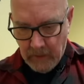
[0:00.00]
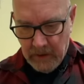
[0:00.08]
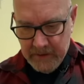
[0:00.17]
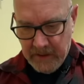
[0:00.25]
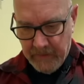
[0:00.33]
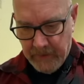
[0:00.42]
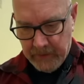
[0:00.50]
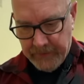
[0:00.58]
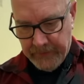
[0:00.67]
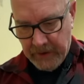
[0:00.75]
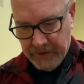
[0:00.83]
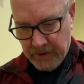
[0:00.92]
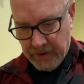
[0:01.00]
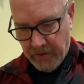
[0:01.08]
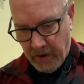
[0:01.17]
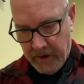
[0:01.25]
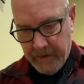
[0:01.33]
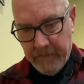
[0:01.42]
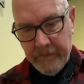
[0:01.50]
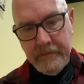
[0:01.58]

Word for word: Let's give this fish a try.